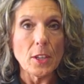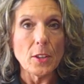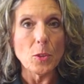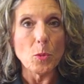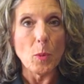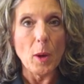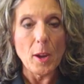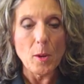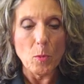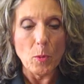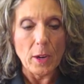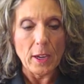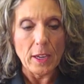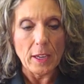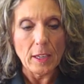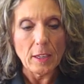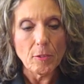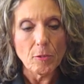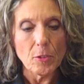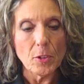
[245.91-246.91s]
in the right
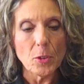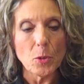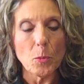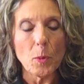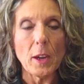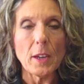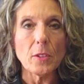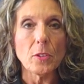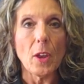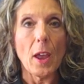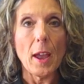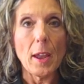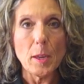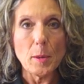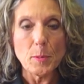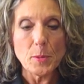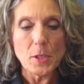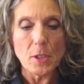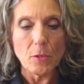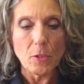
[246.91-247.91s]
way for the right
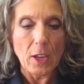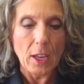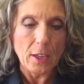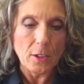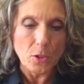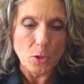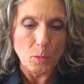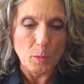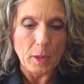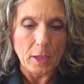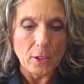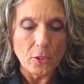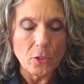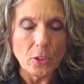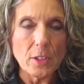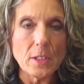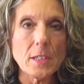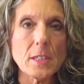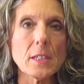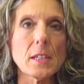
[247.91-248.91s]
types of cancer
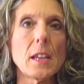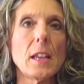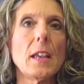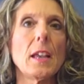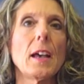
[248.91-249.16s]
patients.